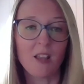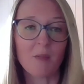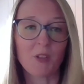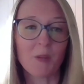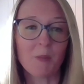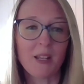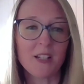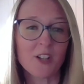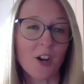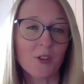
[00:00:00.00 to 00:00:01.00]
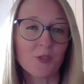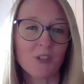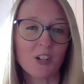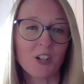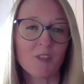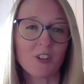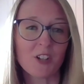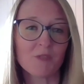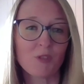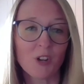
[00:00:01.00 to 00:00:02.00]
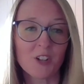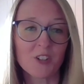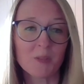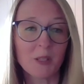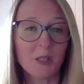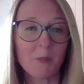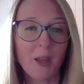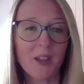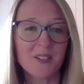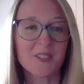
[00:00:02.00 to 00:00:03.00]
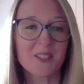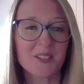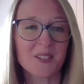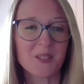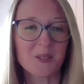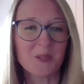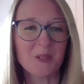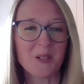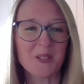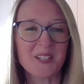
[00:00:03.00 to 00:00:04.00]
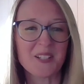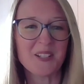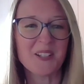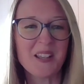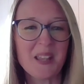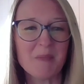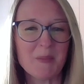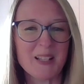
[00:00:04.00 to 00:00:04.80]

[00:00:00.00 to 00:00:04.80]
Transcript: with a combined turnover of around £400 million, so lots to keep me